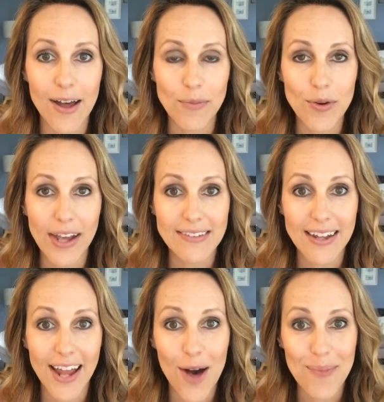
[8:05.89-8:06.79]
you guys
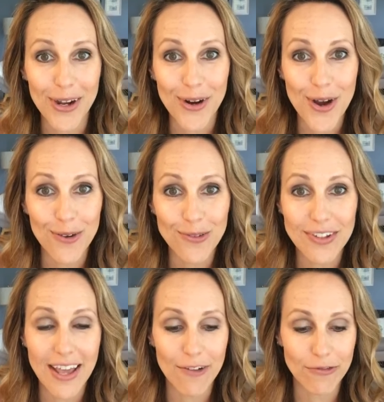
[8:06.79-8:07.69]
can help out your host
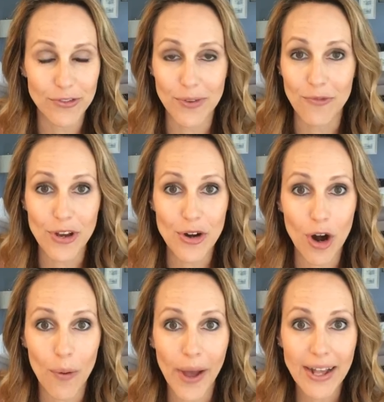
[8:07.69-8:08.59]
to get some free
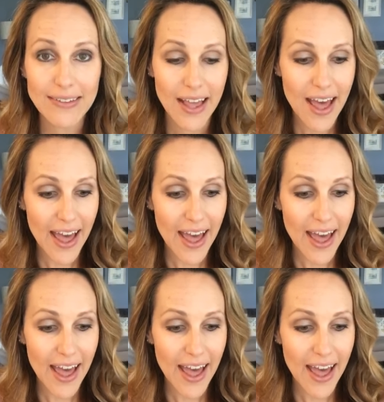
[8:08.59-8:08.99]
Norwex.